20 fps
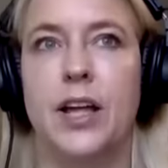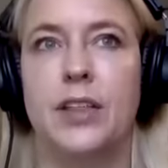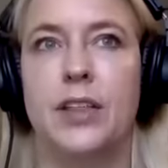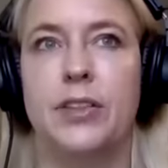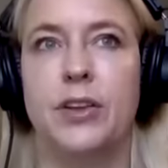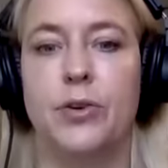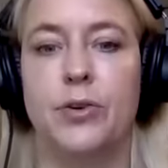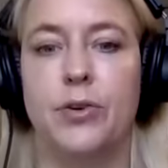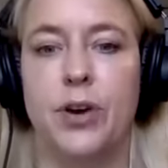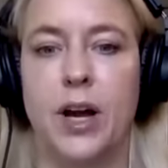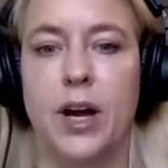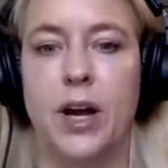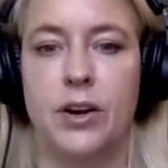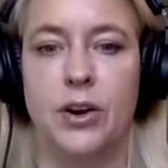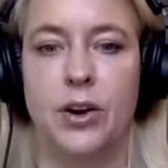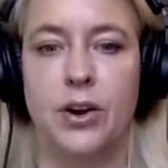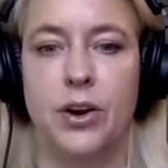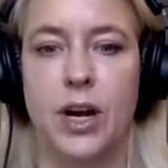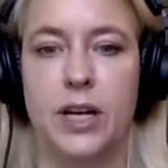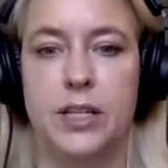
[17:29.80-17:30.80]

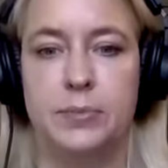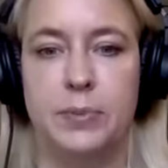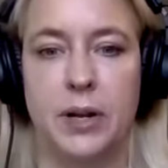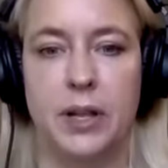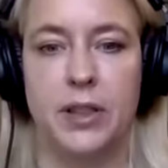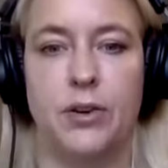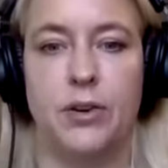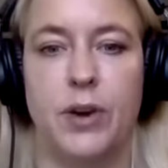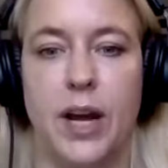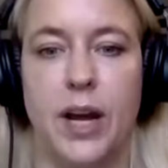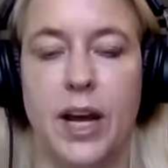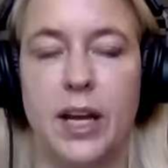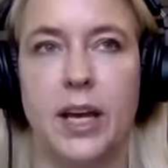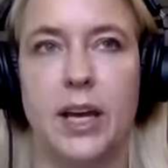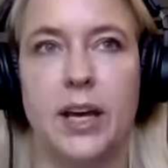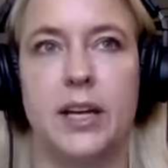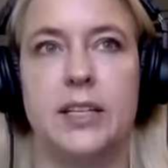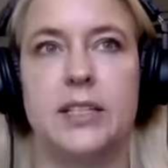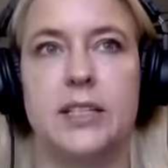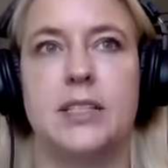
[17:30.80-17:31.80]
and her husband and the
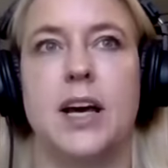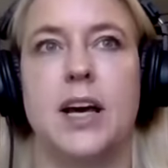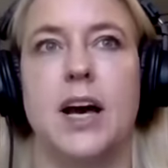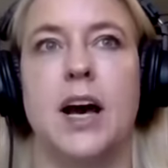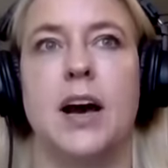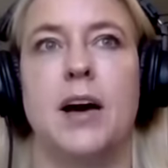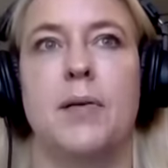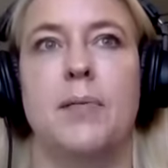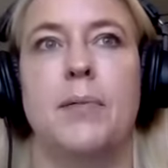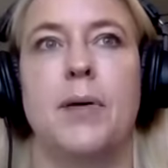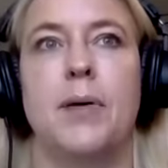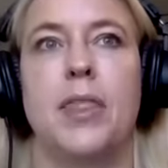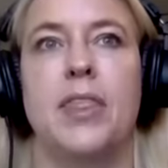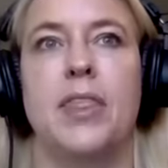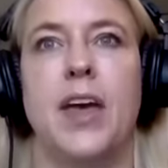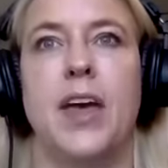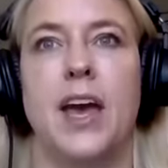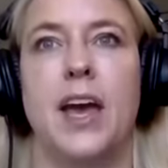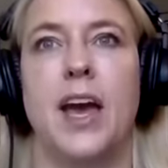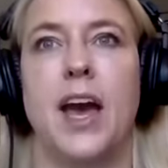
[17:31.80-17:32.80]
grandkids,
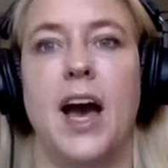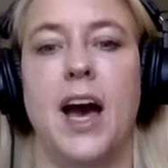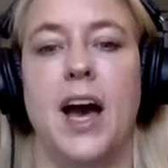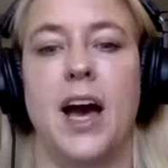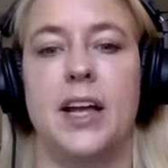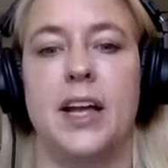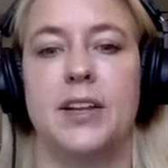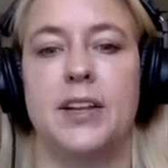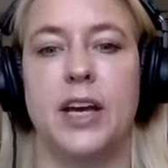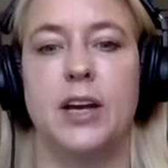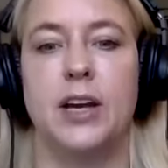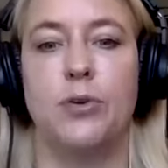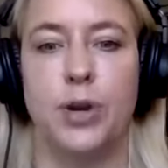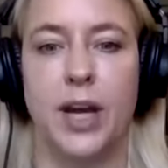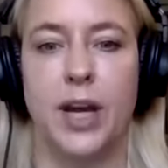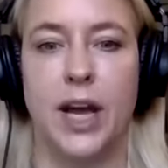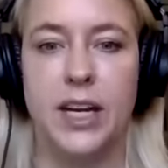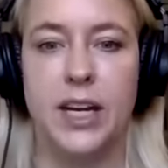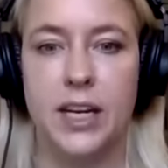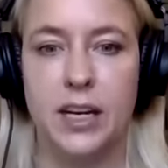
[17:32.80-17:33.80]
they
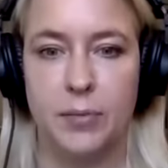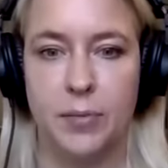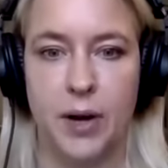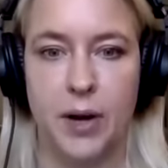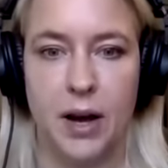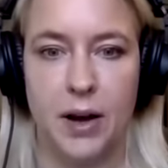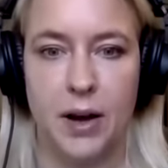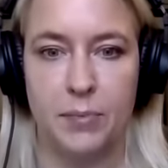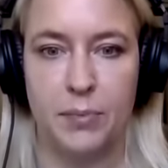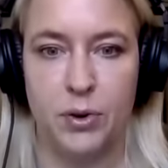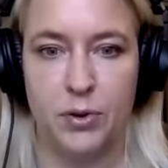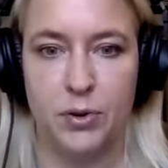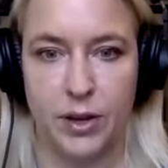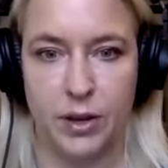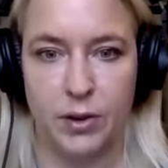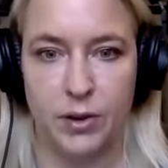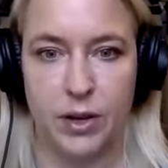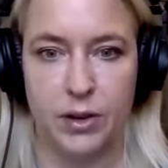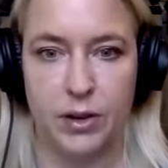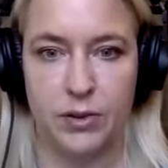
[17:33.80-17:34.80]
created a
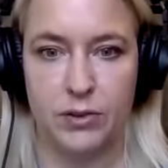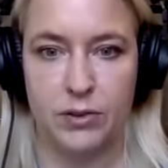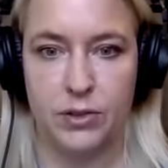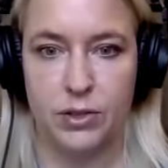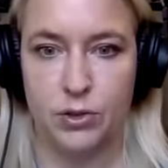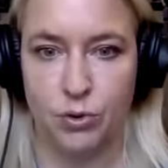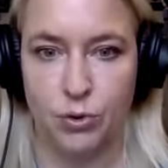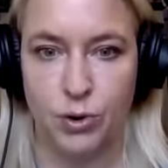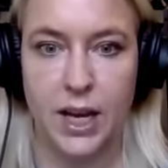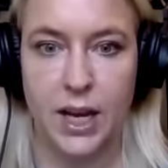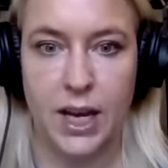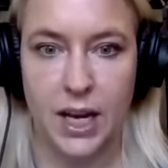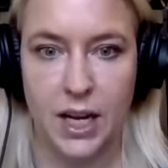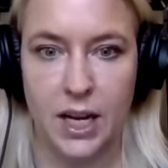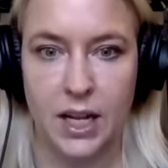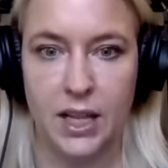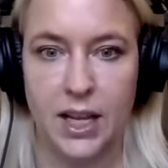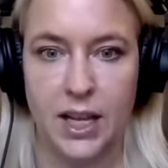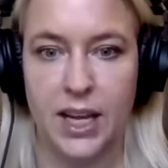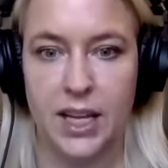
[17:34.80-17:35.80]
movie
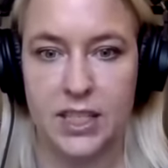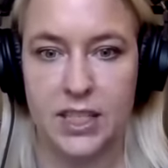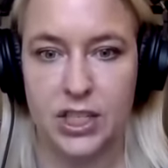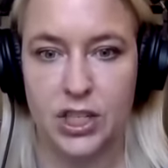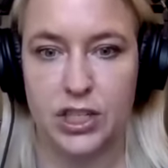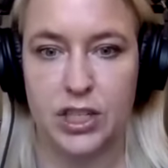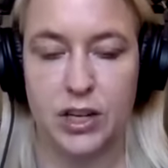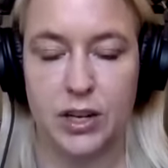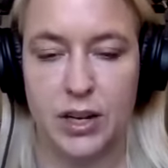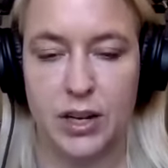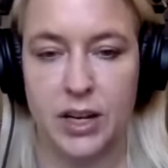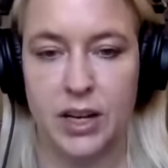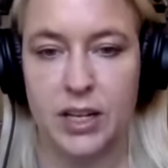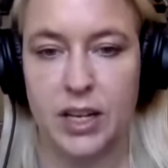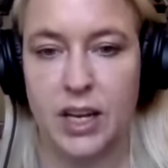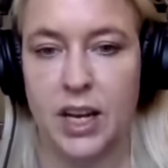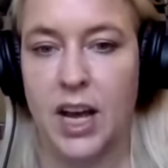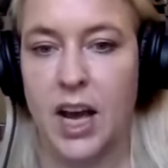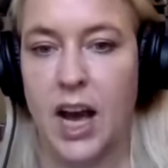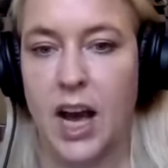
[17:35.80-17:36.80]
screen. Like it's just I
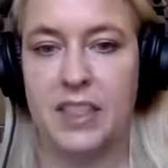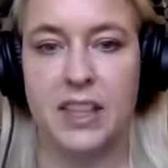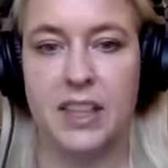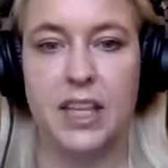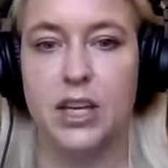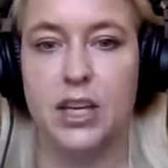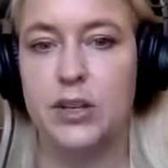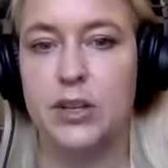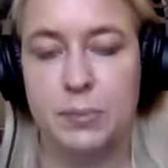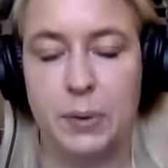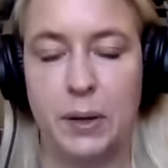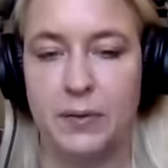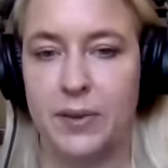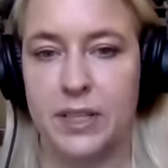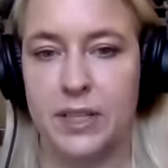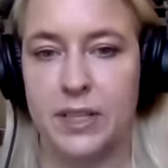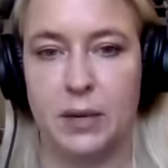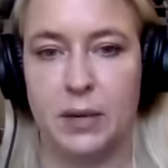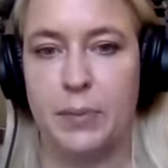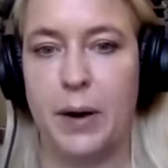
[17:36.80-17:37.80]
think they use
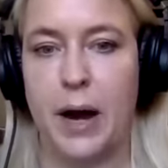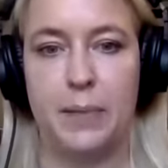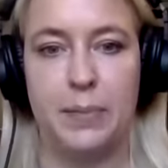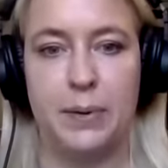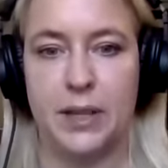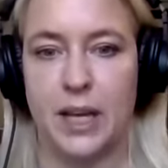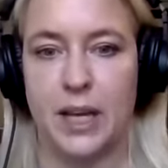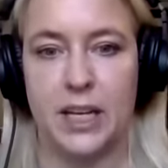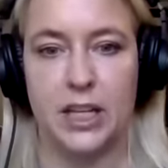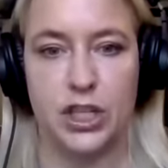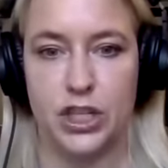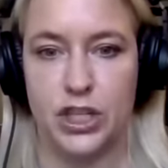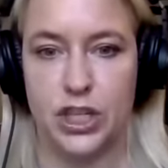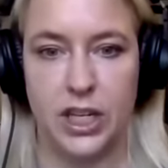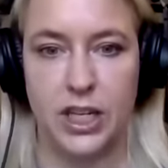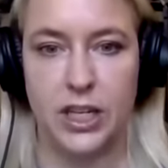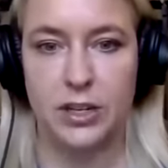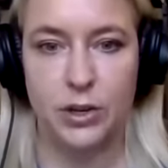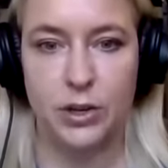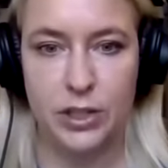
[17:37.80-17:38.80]
PVC pipe and like a
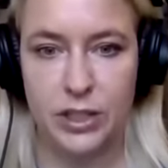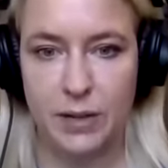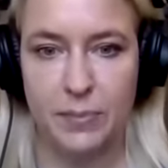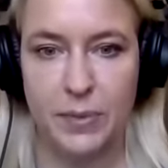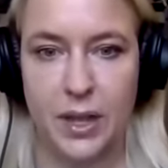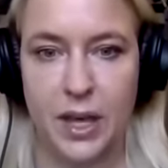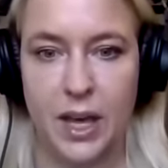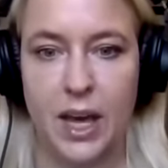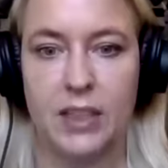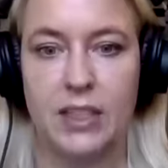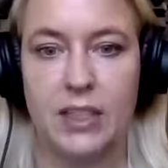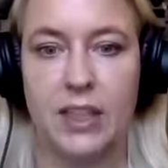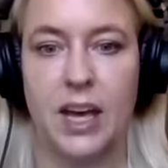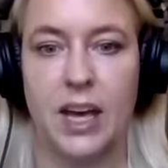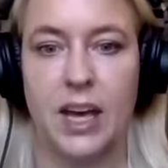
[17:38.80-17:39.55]
sheet or something. And